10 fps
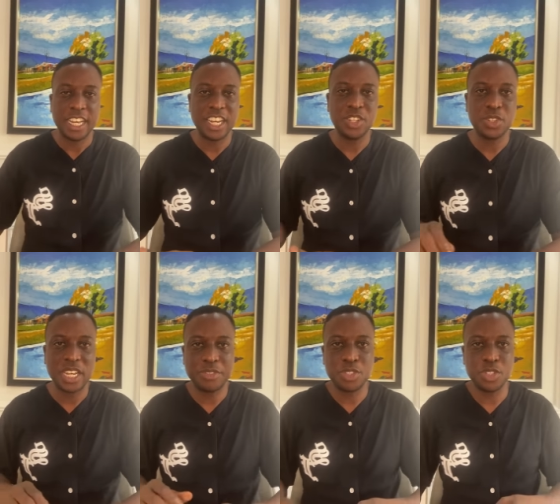Hello,
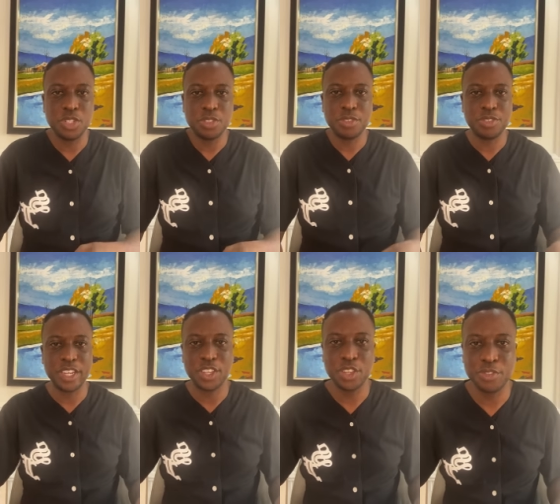good afternoon.
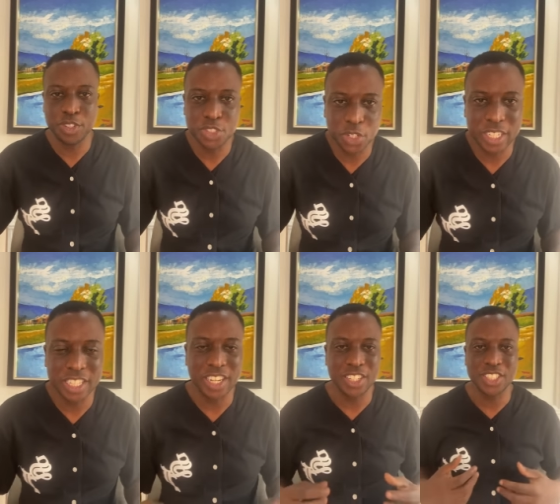Thank you for
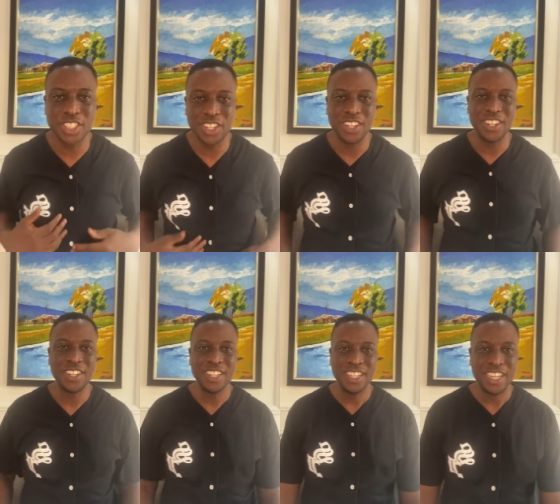joining us.
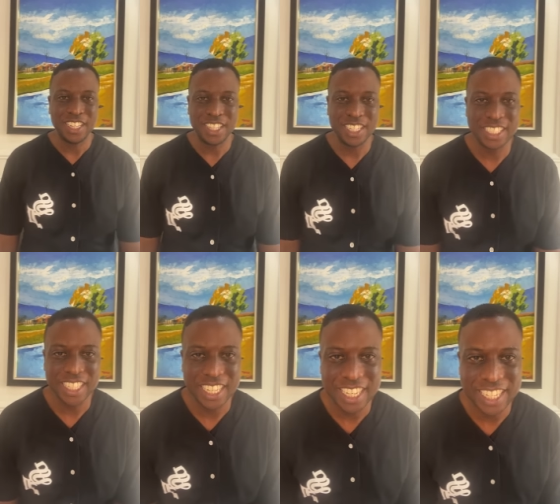
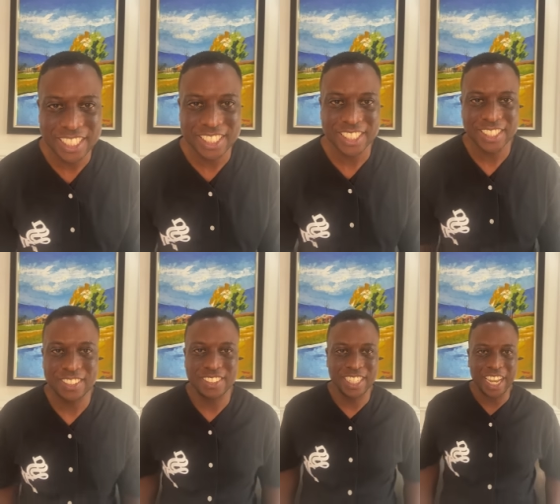This is
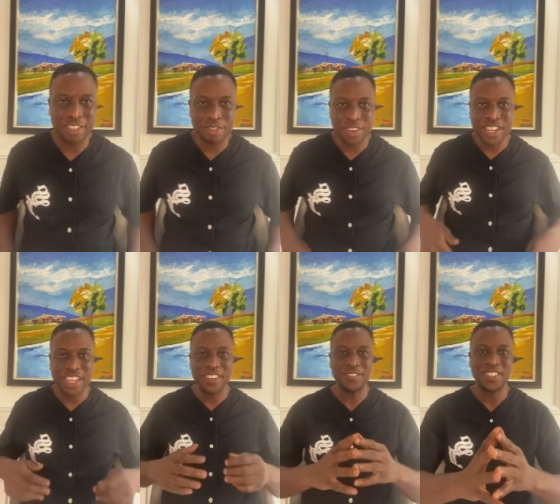day
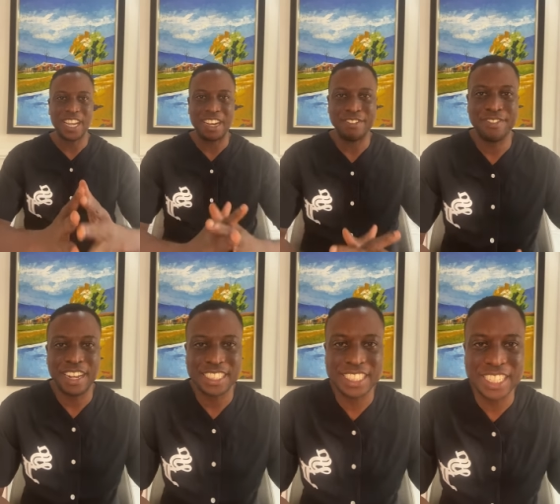three, of
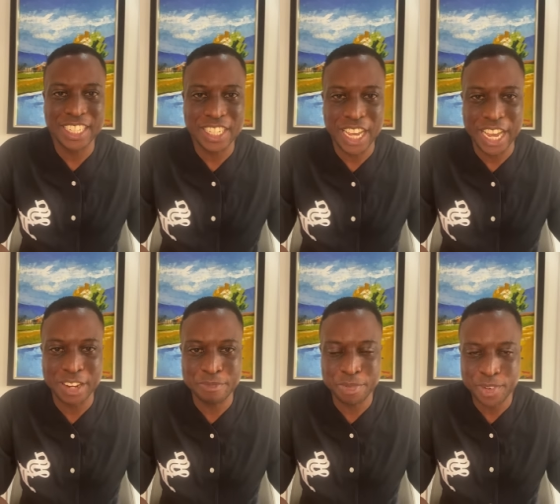fasting
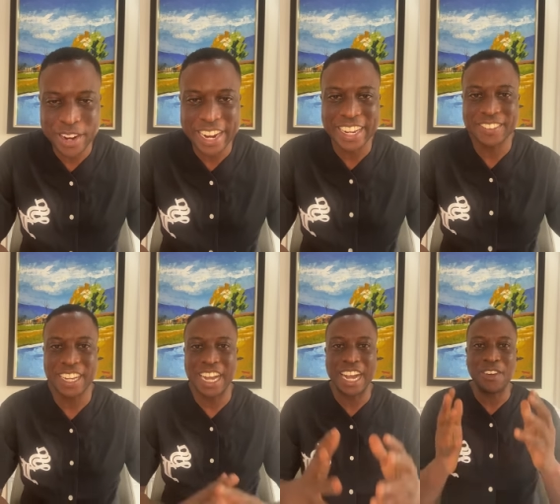and prayer.
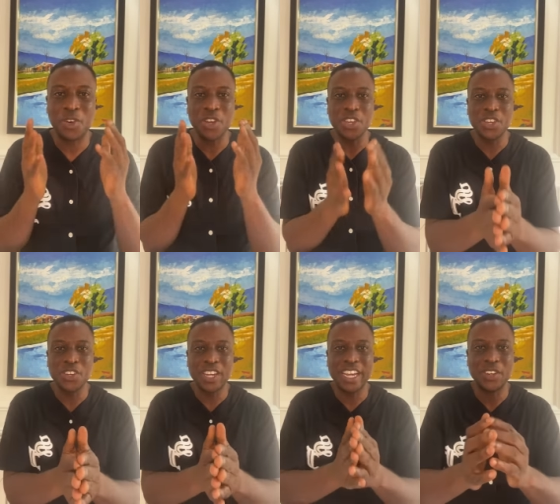How are
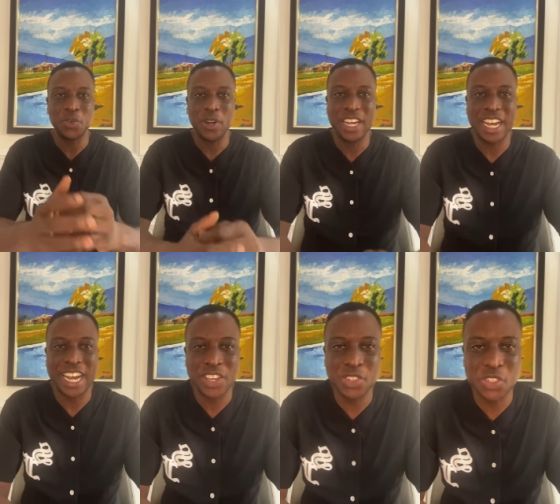you and where
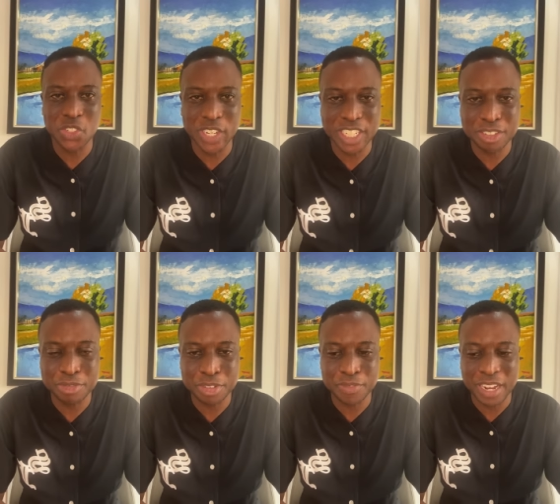are you
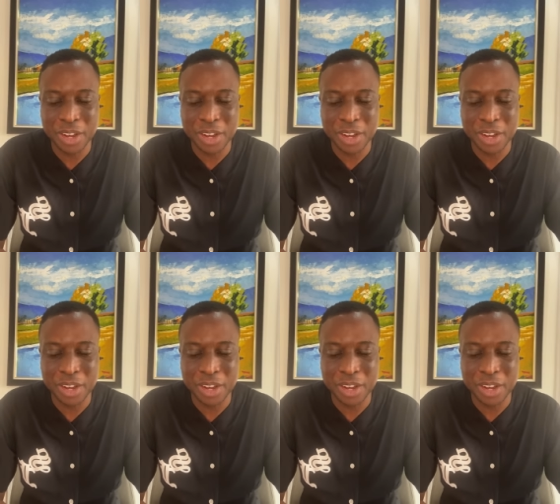joining from?